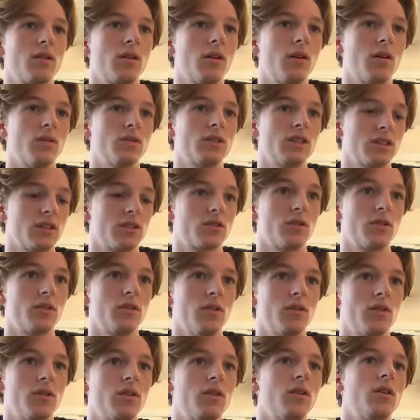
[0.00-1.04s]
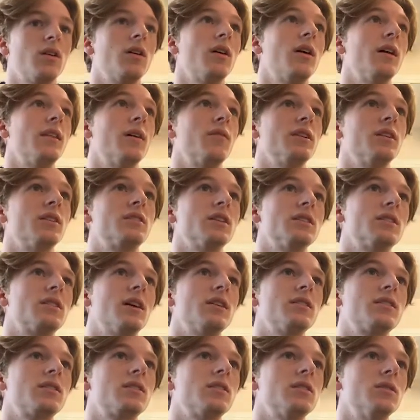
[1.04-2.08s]
I'll change this one too. And then we need to change this
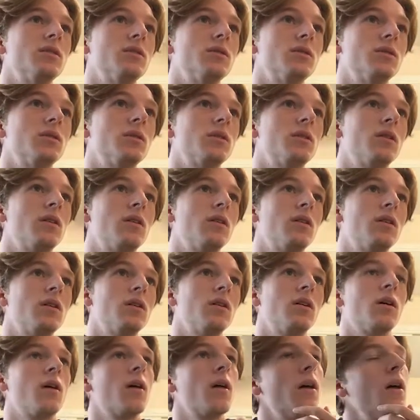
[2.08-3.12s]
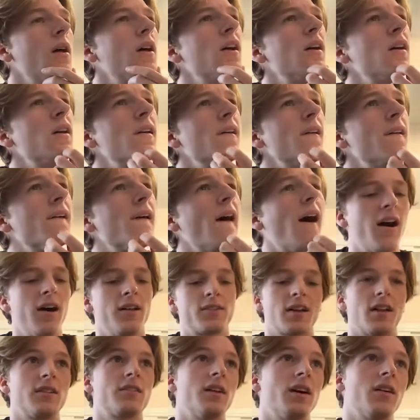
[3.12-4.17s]
to skeleton now. We got
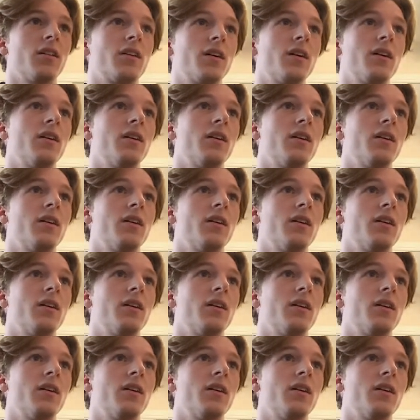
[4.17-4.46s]
this.